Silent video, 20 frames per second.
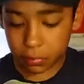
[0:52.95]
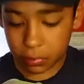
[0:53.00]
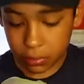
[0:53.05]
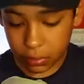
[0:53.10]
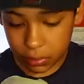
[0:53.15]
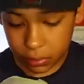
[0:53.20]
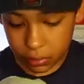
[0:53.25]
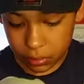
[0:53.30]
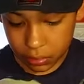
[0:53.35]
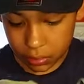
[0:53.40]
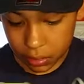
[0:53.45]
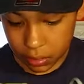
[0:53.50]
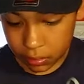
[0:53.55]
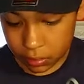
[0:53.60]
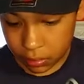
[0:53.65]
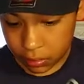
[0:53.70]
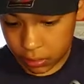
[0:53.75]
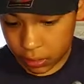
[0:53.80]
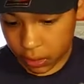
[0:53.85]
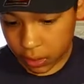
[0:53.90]
But other
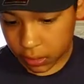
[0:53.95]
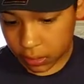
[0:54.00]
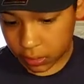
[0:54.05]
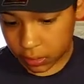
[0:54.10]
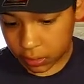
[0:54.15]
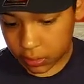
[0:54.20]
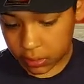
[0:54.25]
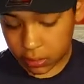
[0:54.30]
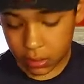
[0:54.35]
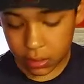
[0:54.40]
than that,